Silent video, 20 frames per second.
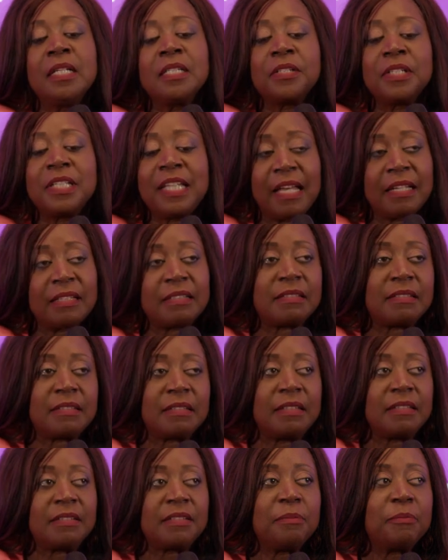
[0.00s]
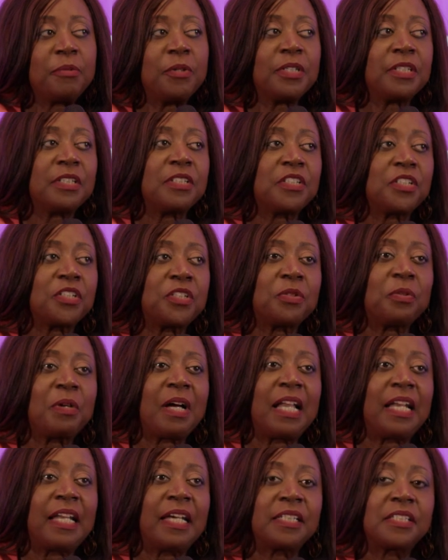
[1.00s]
So yes, it's important to show
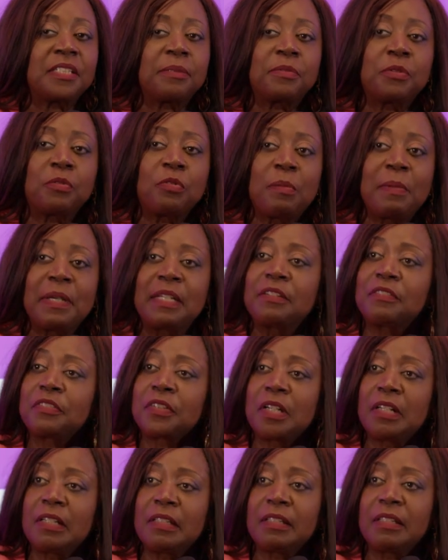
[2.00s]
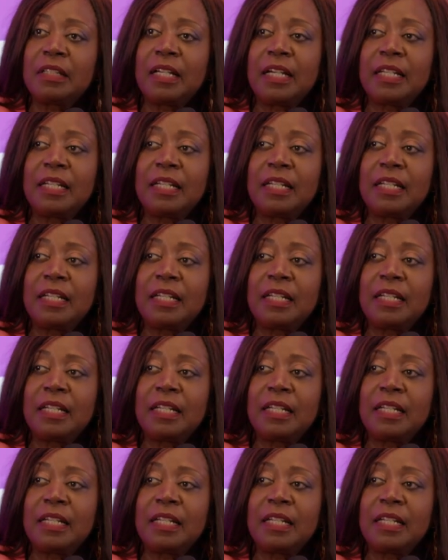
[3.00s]
allyship to women of color,